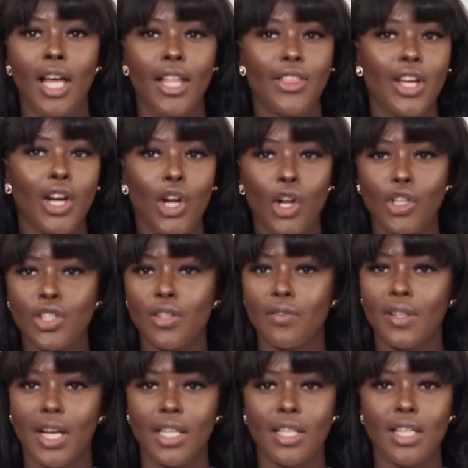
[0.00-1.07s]
There are lots of
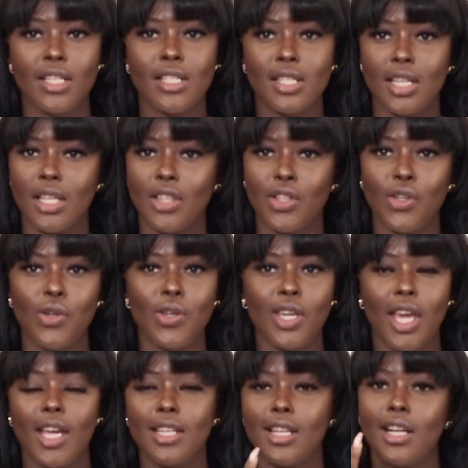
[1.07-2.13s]
Ghanaians in the U
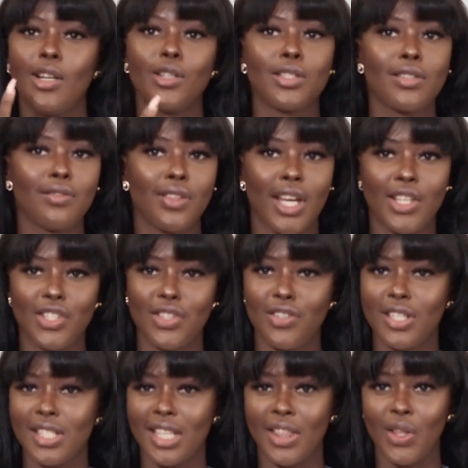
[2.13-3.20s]
K, there are lots of
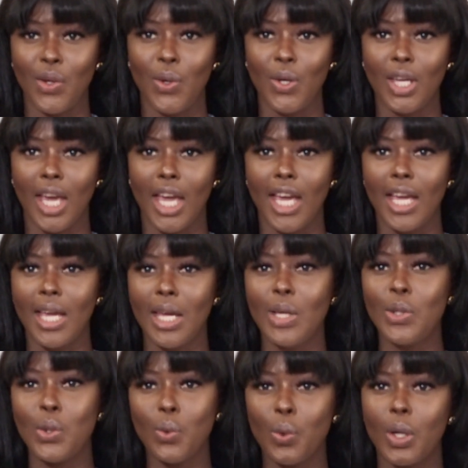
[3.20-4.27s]
Nigerians in the U K.
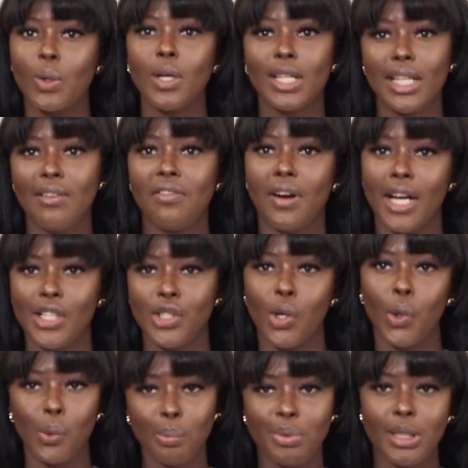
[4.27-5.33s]
You will quickly find your
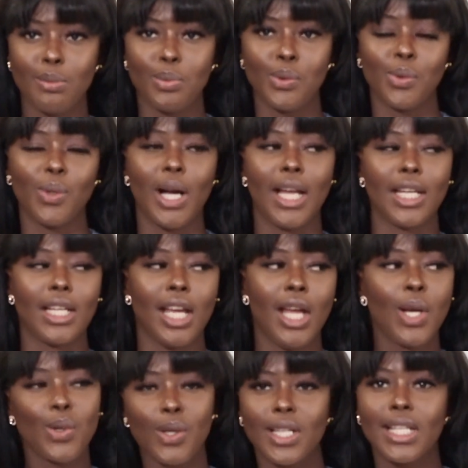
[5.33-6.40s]
own people and
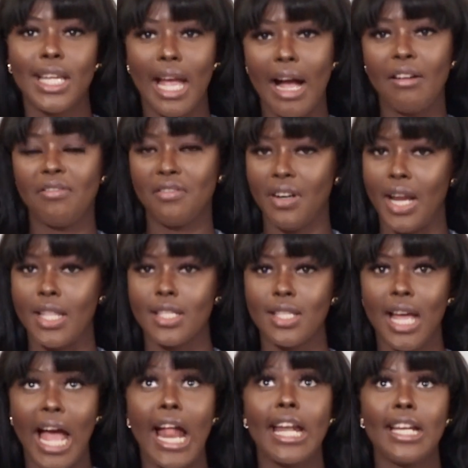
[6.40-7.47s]
quickly have friends.
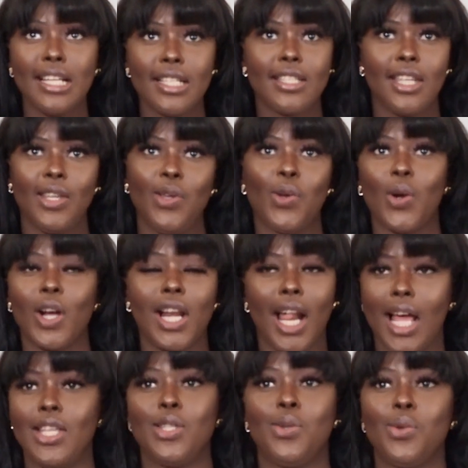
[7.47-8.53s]
At least in your
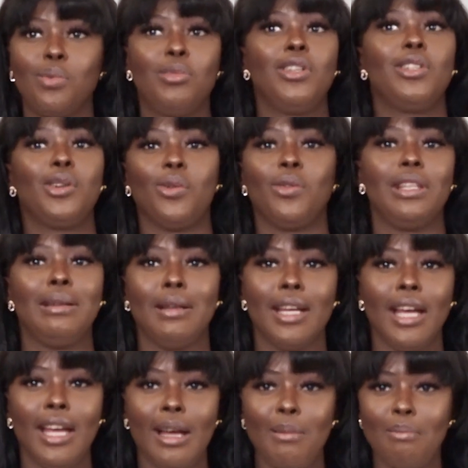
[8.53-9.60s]
class, you won't be the only
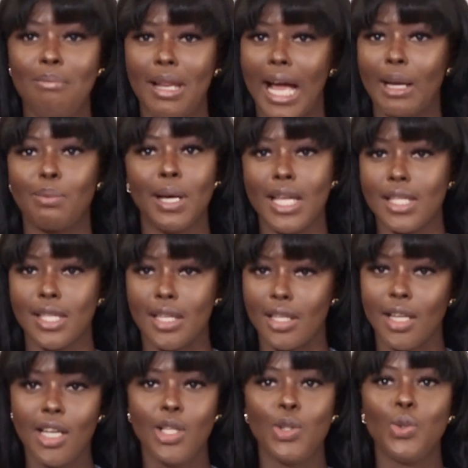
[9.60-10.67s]
black
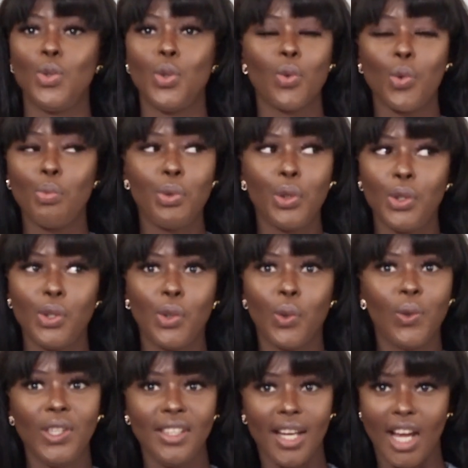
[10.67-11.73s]
person, you won't be the
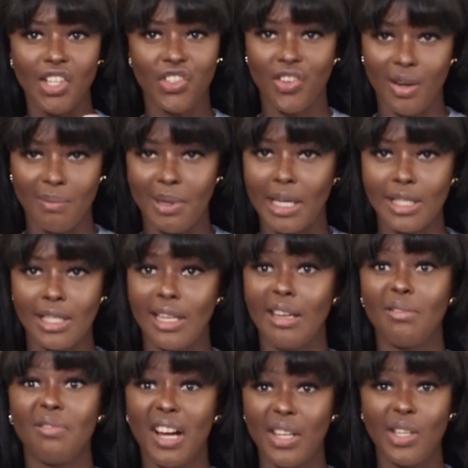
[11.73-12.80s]
only Nigerian person.
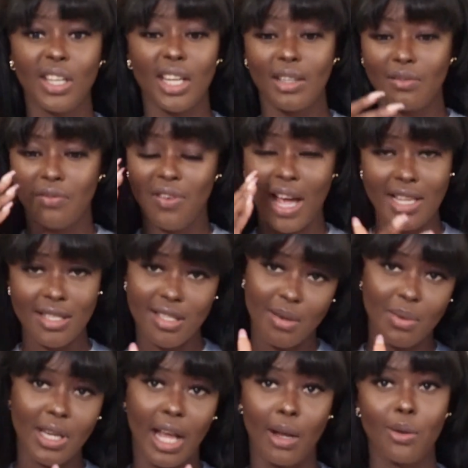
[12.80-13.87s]
In fact, you can find
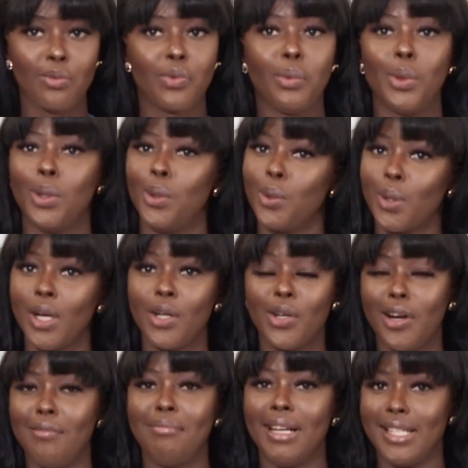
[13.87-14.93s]
someone that comes from your local
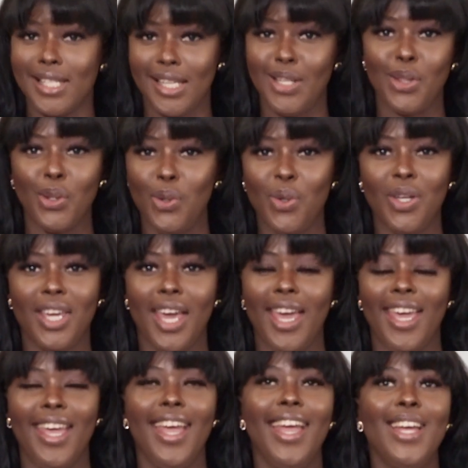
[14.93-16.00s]
government in the U
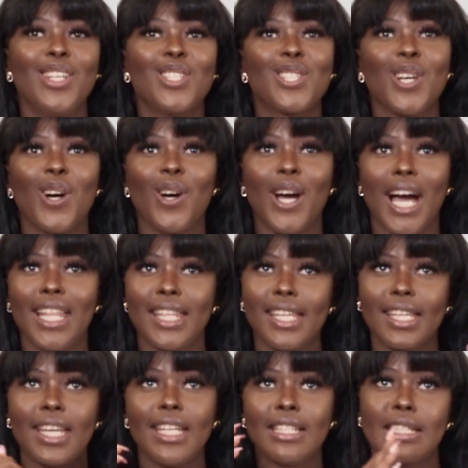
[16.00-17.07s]
K. So I
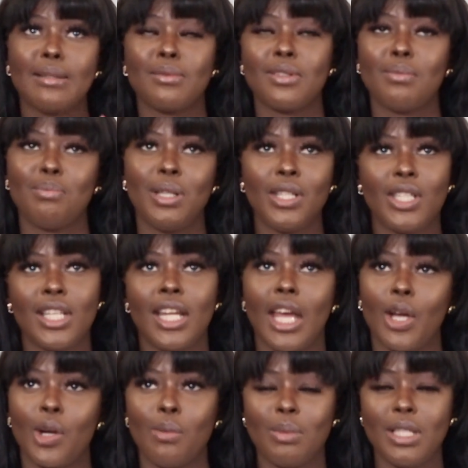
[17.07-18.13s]
think in terms of building a
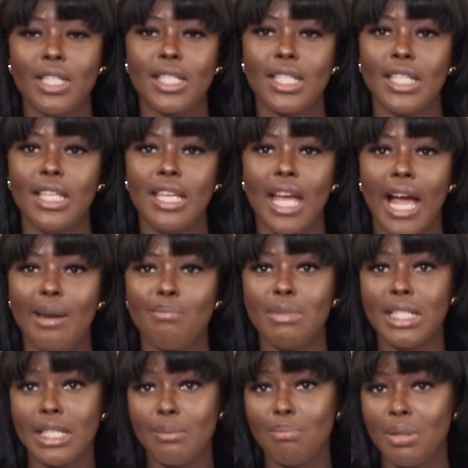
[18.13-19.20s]
community and
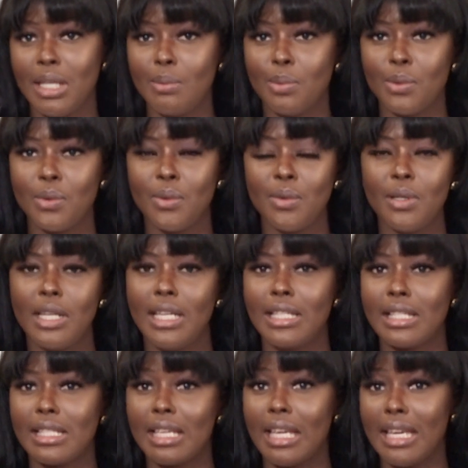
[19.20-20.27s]
meeting people,
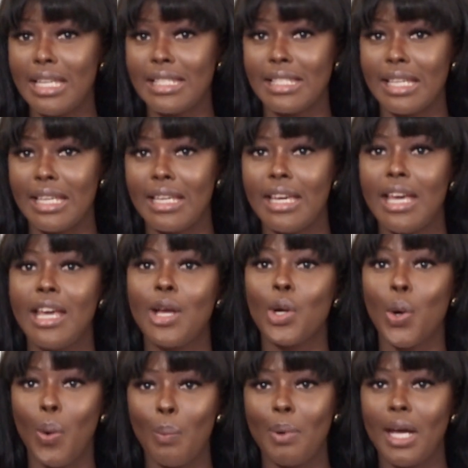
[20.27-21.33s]
it's easy
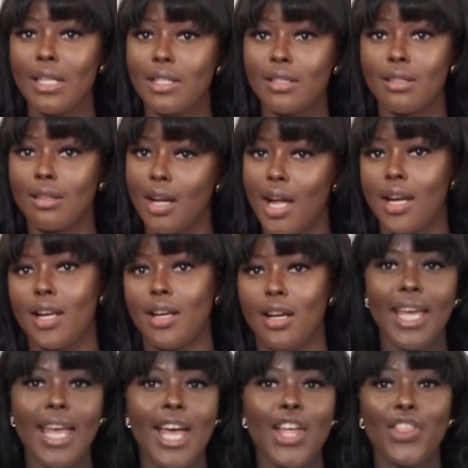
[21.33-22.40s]
compared to Canada.
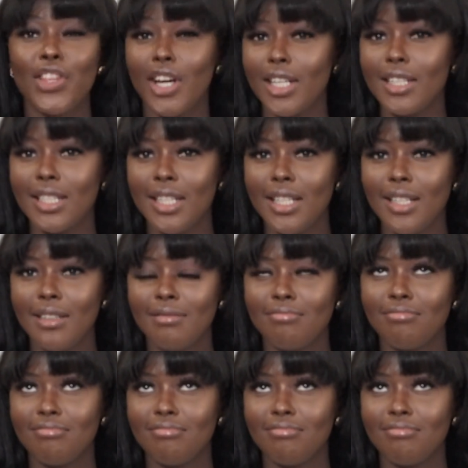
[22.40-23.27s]
Thirdly,